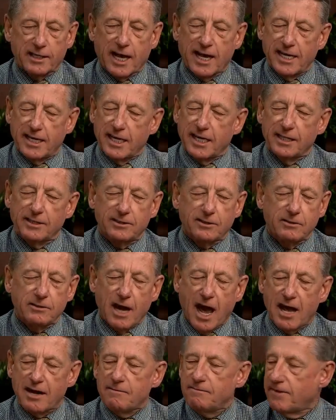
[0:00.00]
light is
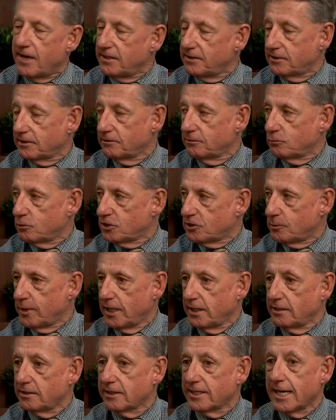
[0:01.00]
non invasive, which
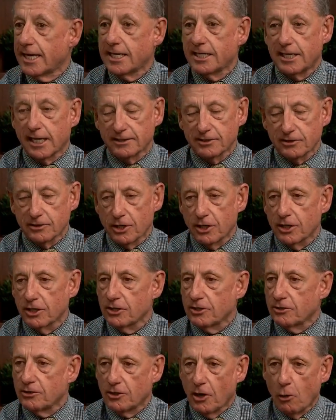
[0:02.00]
means doesn't
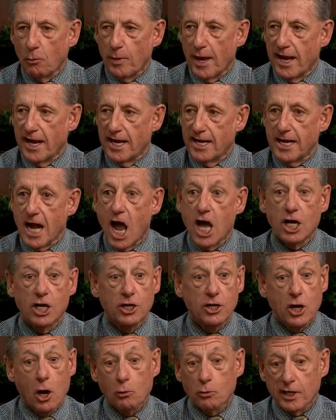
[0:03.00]
hurt, no pain,
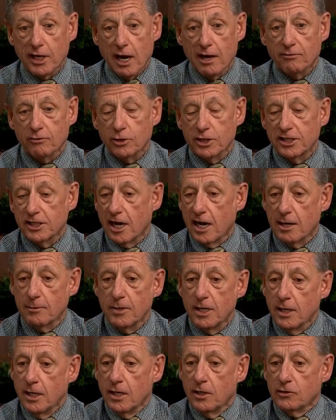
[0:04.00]
no recovery time.
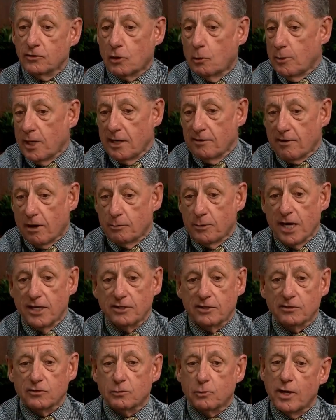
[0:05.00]
So many of our
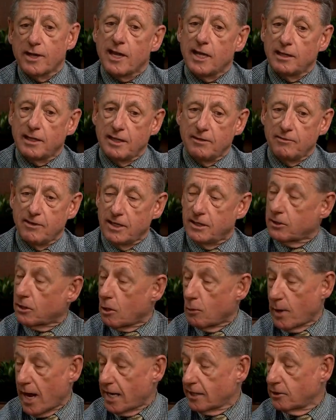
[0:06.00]
patients, when they leave, either
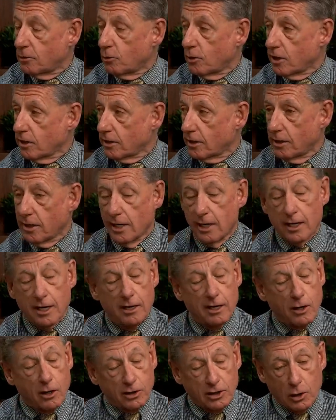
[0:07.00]
go back to work,
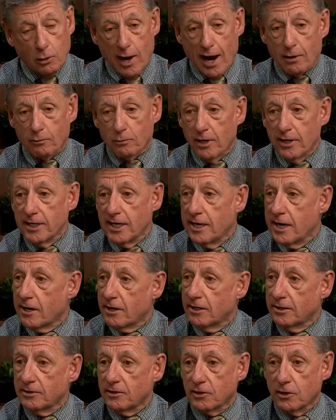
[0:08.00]
go out running
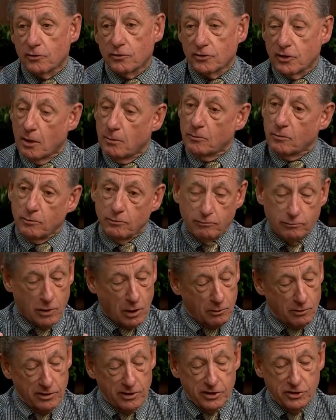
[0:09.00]
errands, some
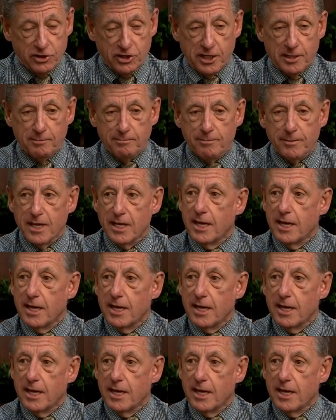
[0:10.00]
go to the gym.